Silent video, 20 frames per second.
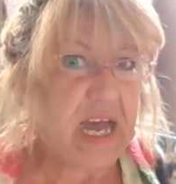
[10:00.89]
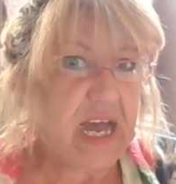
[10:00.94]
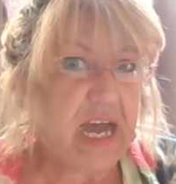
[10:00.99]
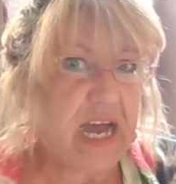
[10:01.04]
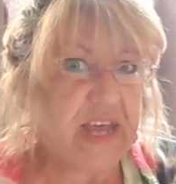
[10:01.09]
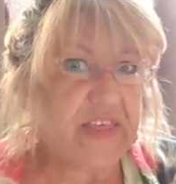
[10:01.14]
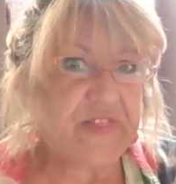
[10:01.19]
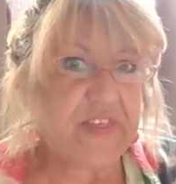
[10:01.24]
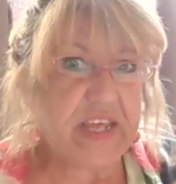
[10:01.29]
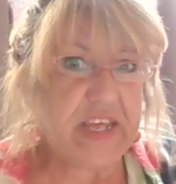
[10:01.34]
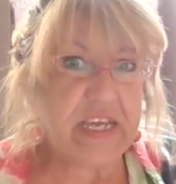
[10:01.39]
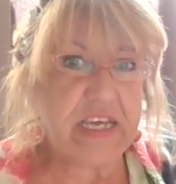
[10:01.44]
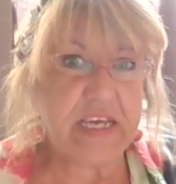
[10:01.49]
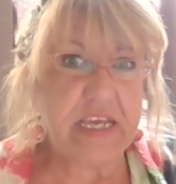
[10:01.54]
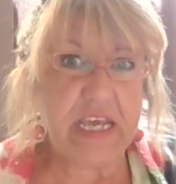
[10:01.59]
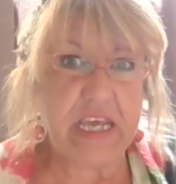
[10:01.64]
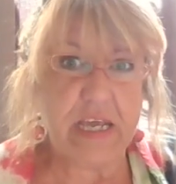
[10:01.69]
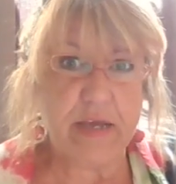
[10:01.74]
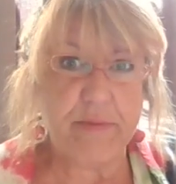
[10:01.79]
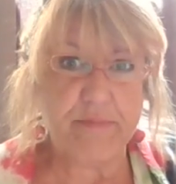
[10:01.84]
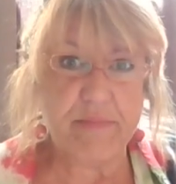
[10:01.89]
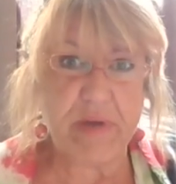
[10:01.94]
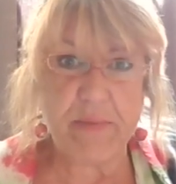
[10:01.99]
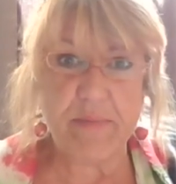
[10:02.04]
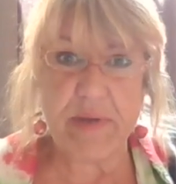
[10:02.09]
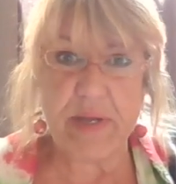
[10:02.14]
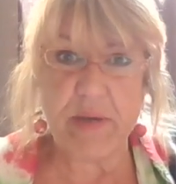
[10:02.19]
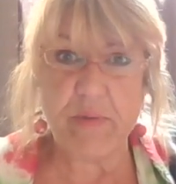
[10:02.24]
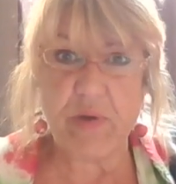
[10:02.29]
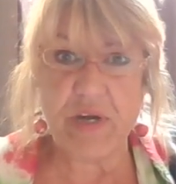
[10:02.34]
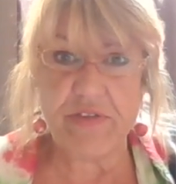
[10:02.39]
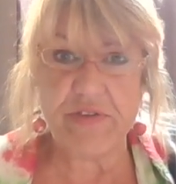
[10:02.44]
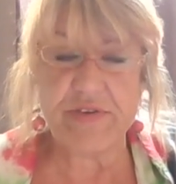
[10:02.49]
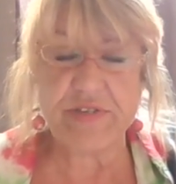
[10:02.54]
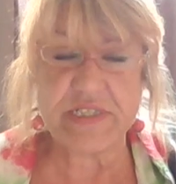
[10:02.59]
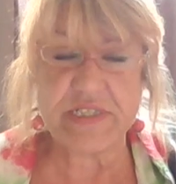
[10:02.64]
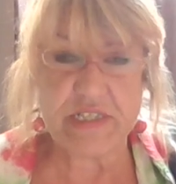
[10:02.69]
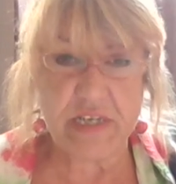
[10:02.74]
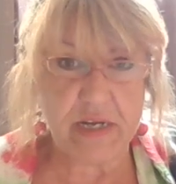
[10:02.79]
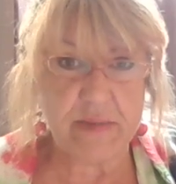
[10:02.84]
I think it might be one of
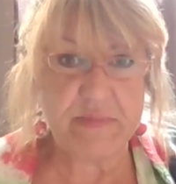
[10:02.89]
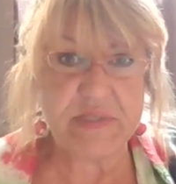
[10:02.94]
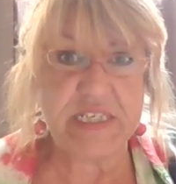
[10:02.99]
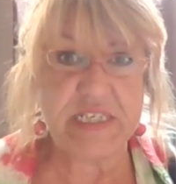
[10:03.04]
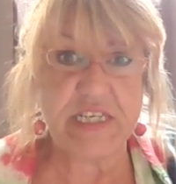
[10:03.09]
times